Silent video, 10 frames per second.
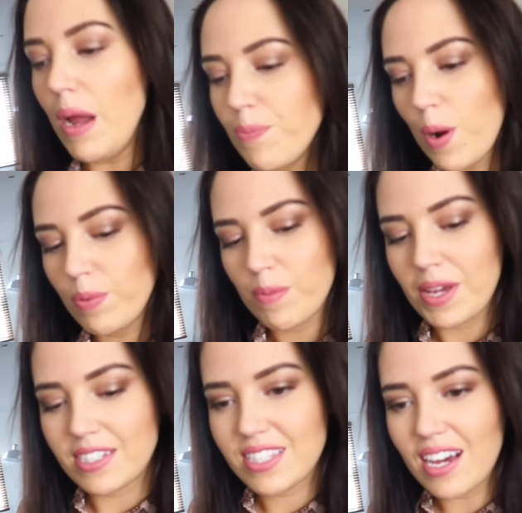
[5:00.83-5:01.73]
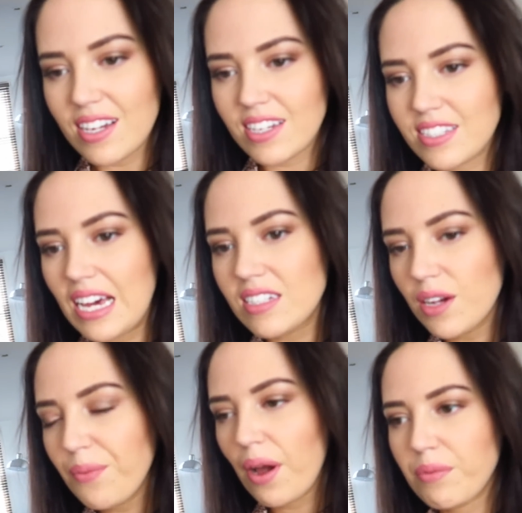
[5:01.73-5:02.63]
My problem is that I
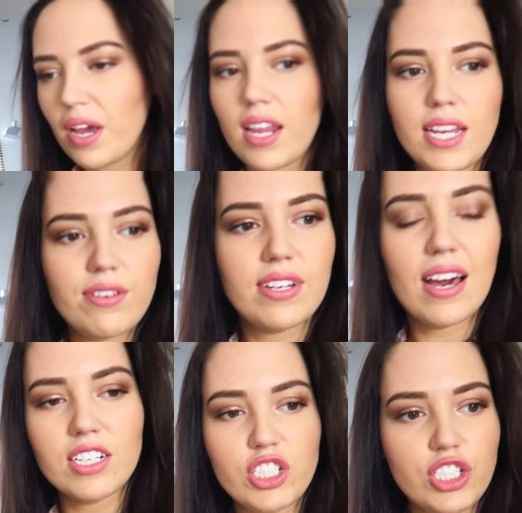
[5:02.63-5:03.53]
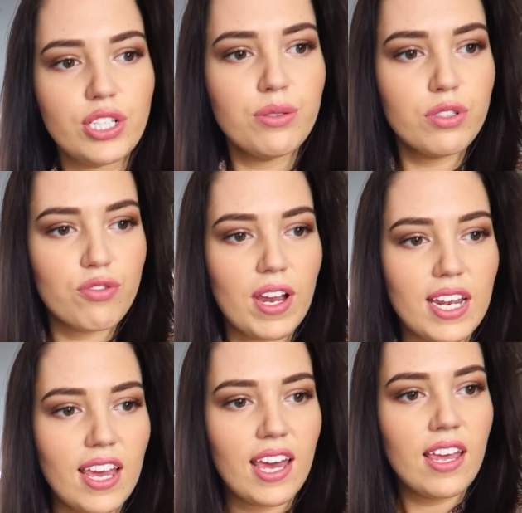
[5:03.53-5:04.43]
don't own any nice shoes
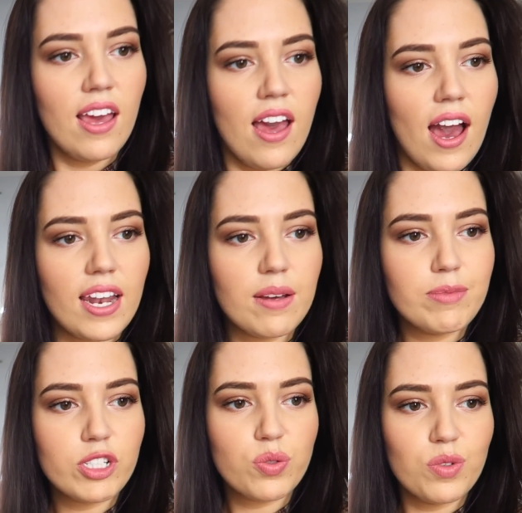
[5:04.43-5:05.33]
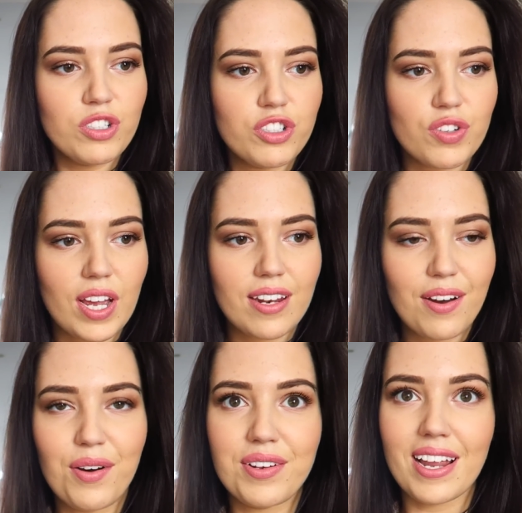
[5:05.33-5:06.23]
really, and I'm just wondering,
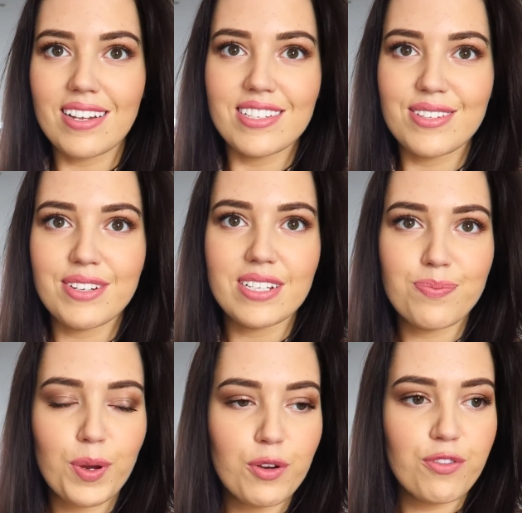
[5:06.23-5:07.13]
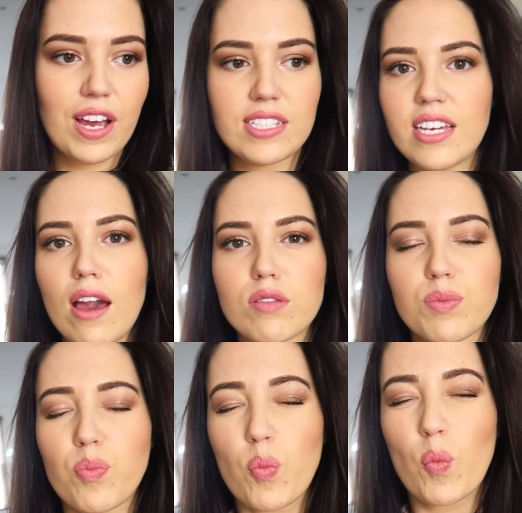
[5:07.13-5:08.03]
oh, Nelly's doing his poo face, he goes
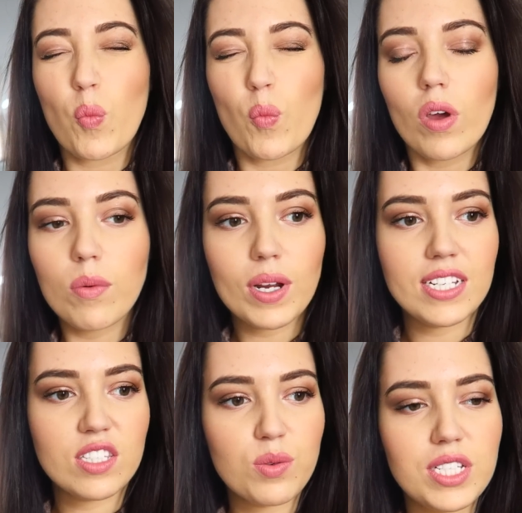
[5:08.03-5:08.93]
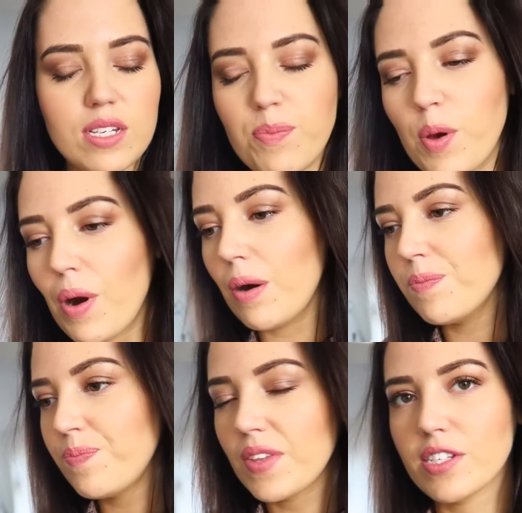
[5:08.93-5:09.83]
when he's squeezing a poo out.